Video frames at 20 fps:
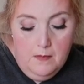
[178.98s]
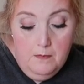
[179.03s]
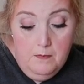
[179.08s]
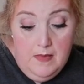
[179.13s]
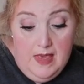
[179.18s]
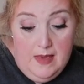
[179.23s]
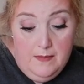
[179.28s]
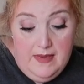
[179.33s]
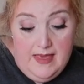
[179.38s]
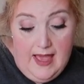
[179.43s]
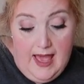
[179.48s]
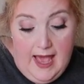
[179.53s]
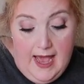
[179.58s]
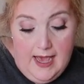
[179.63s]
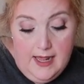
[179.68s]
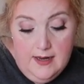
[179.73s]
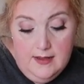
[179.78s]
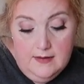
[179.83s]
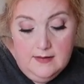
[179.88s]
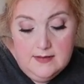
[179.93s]
Maybe
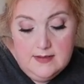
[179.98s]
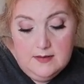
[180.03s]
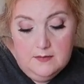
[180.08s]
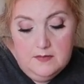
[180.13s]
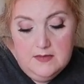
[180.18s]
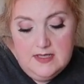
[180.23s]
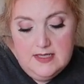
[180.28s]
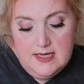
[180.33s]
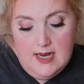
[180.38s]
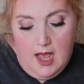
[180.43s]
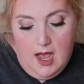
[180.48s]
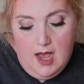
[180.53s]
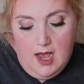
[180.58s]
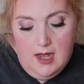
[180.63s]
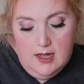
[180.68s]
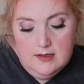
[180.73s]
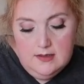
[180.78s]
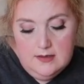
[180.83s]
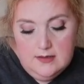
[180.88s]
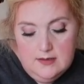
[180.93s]
add in some
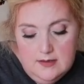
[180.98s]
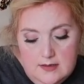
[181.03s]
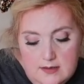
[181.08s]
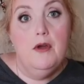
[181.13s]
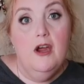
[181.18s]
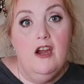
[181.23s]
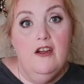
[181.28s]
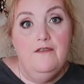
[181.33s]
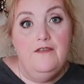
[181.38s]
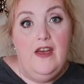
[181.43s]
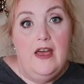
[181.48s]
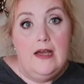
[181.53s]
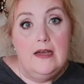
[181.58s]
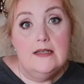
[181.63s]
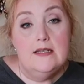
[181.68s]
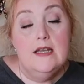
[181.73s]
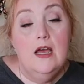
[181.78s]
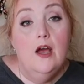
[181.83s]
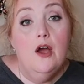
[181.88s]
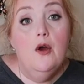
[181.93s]
dots.
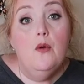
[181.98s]
Perfect.